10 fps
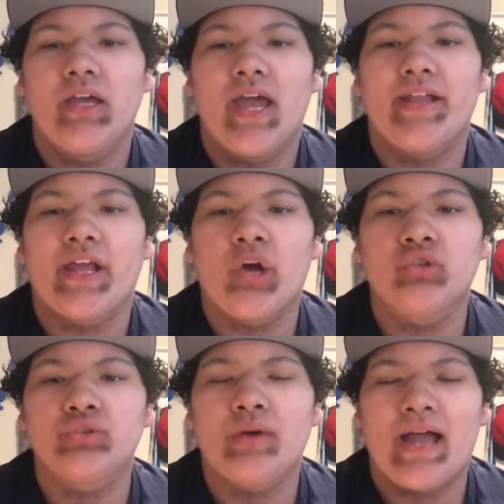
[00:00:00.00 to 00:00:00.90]
and they
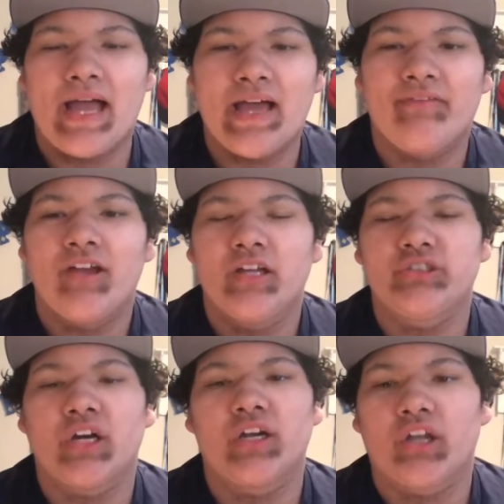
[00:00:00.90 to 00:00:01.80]
also have
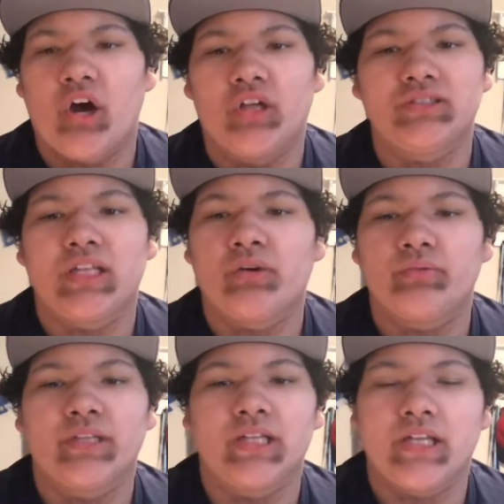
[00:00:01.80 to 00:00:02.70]
John Collins. They don't
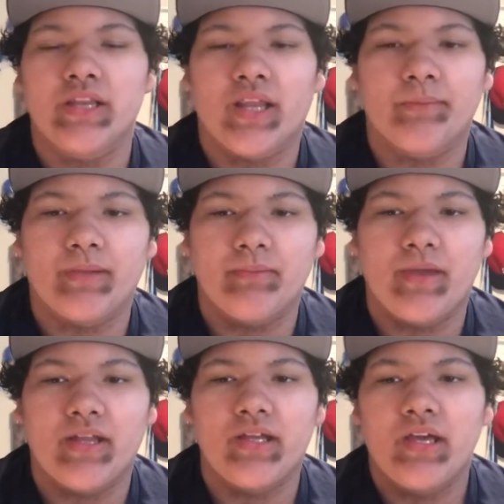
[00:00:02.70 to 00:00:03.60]
really need another big man